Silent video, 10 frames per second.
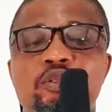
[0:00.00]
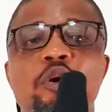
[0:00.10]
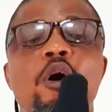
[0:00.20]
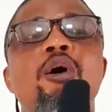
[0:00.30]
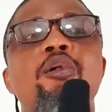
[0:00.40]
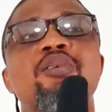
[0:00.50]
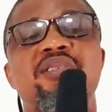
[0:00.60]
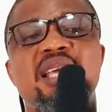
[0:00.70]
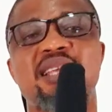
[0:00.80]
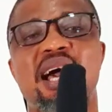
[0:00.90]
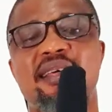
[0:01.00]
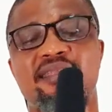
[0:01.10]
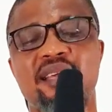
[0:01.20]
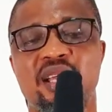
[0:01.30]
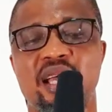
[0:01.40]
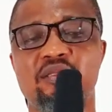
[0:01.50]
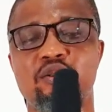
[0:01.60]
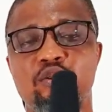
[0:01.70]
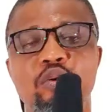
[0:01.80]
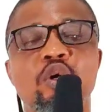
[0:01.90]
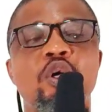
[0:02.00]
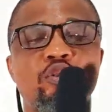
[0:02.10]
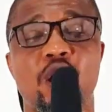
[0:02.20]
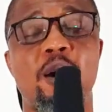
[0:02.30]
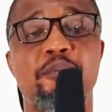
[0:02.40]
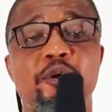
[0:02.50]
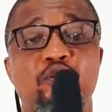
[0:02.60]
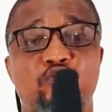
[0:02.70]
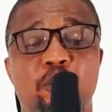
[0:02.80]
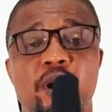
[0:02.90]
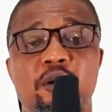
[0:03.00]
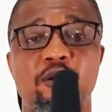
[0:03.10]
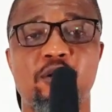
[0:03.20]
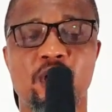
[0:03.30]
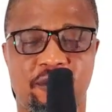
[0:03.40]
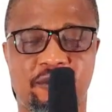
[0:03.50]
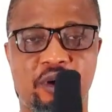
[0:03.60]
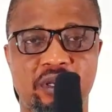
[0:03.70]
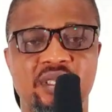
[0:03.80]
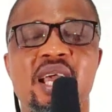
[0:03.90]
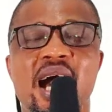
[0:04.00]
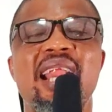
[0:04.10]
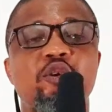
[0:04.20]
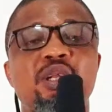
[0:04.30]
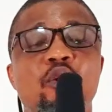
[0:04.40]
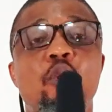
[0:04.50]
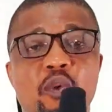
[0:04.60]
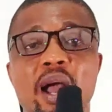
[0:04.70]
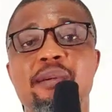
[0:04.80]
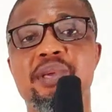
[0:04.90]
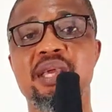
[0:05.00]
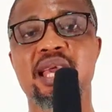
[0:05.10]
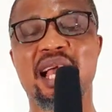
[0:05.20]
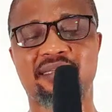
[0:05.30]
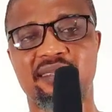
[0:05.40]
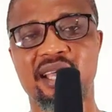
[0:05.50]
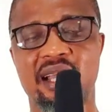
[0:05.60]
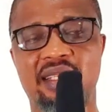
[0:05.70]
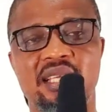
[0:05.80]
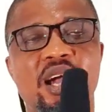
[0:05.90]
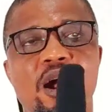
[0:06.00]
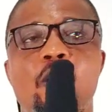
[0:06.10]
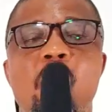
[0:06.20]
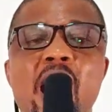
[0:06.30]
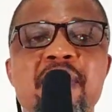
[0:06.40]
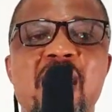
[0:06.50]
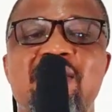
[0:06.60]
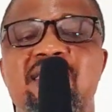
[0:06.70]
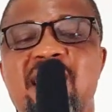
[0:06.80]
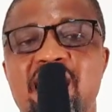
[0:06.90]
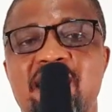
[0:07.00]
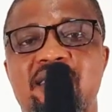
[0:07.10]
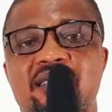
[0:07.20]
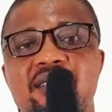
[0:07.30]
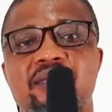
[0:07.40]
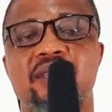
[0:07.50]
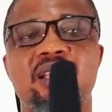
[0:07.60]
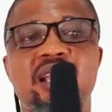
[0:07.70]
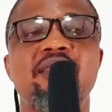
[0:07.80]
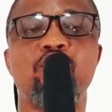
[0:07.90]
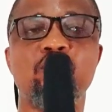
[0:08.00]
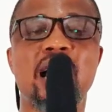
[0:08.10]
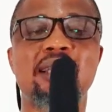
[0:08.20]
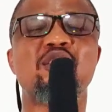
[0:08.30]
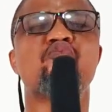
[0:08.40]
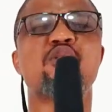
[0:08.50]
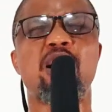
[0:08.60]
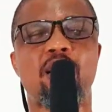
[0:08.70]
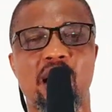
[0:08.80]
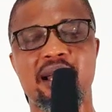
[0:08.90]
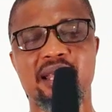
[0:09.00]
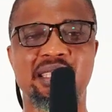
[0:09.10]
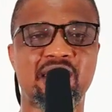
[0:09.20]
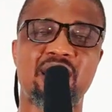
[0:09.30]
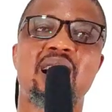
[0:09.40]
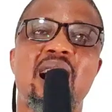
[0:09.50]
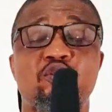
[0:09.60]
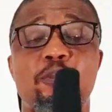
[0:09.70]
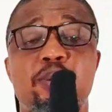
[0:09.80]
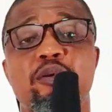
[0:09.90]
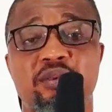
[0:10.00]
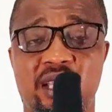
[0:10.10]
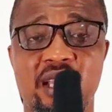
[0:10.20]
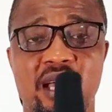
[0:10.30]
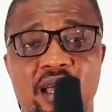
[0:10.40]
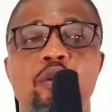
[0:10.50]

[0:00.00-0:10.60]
So all those things are things you can do to help your soprano voice. It's also the, the why me exercise. Why me exercise? You can do that regularly as a, soprano singer.